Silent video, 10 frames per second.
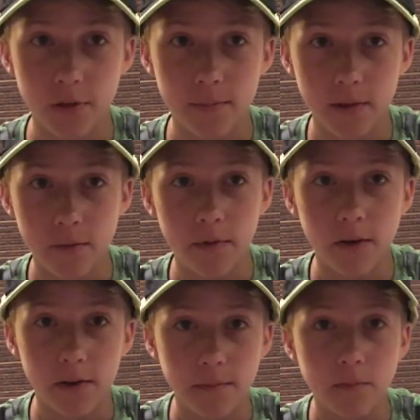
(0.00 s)
to be a
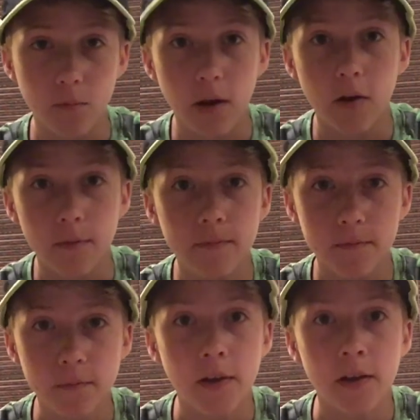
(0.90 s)
very well
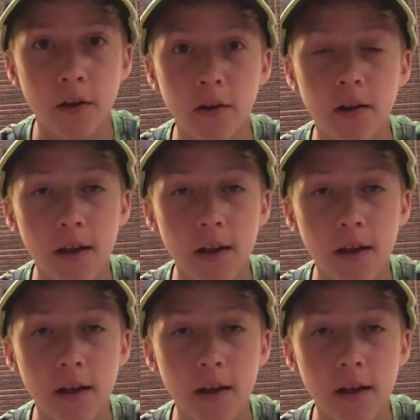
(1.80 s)
video.